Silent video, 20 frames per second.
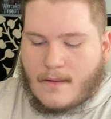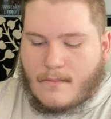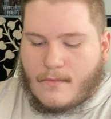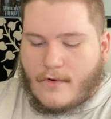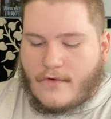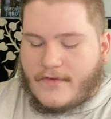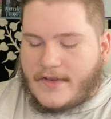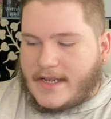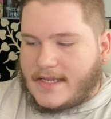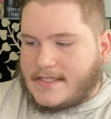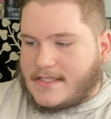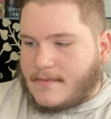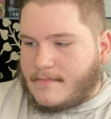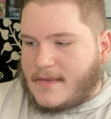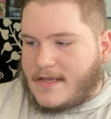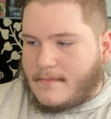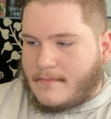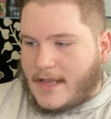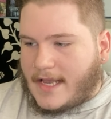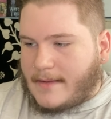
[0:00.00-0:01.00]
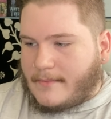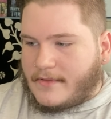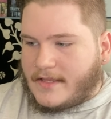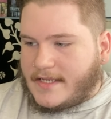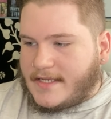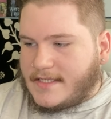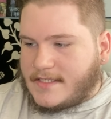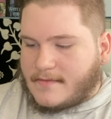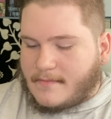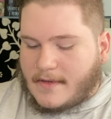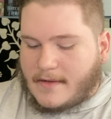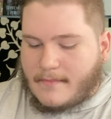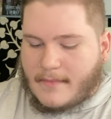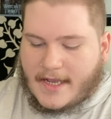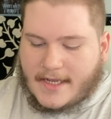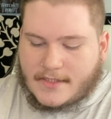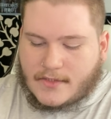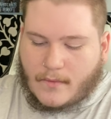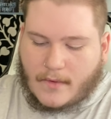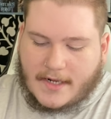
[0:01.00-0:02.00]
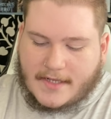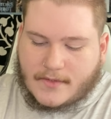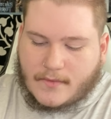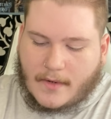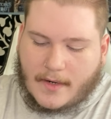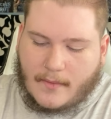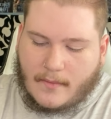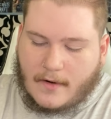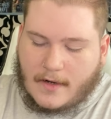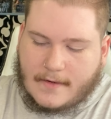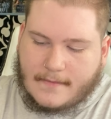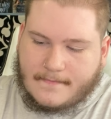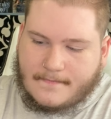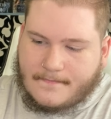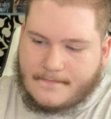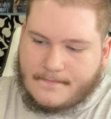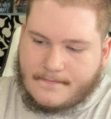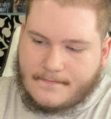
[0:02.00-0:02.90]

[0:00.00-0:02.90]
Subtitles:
moving into mid-May, please? Mid-May 2021.